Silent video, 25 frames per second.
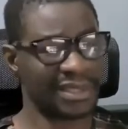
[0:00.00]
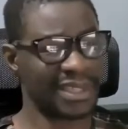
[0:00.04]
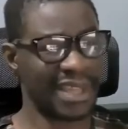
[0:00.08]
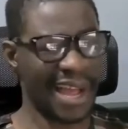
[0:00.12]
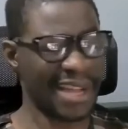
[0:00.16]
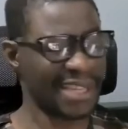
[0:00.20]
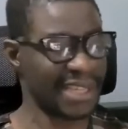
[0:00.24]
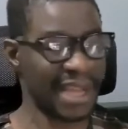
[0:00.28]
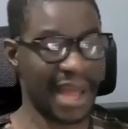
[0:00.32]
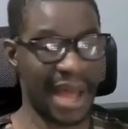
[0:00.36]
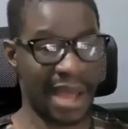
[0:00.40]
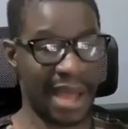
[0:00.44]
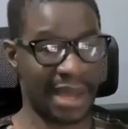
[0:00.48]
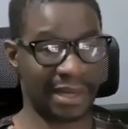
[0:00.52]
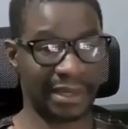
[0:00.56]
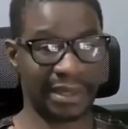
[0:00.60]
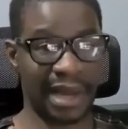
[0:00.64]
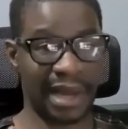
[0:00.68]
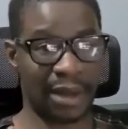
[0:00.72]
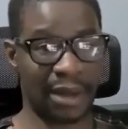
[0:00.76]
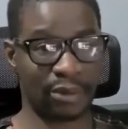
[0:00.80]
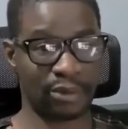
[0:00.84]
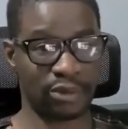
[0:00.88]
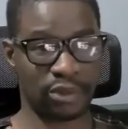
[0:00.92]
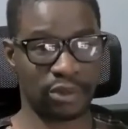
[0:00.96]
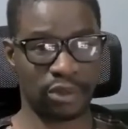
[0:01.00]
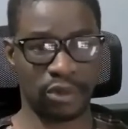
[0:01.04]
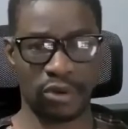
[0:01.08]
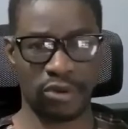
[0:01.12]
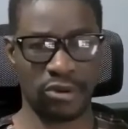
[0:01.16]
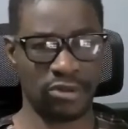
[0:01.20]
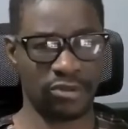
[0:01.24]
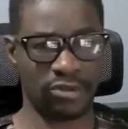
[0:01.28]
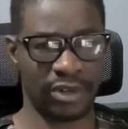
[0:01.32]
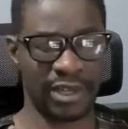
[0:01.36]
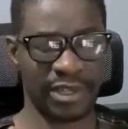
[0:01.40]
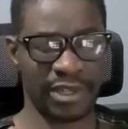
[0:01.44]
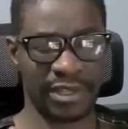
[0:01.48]
That I doubt,
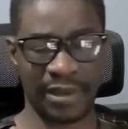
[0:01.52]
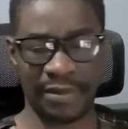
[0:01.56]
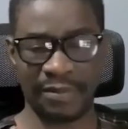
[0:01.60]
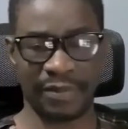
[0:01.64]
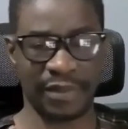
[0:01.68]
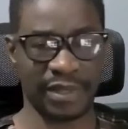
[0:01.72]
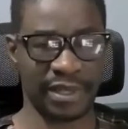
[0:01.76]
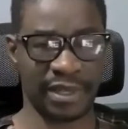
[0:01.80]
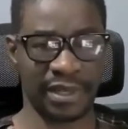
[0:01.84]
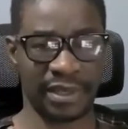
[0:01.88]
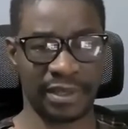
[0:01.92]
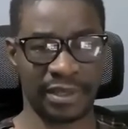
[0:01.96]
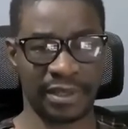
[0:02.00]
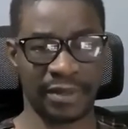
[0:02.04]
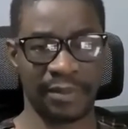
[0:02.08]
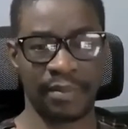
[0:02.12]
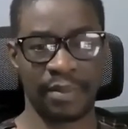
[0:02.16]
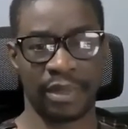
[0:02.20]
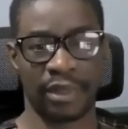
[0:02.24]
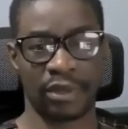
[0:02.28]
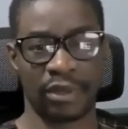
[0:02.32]
110%.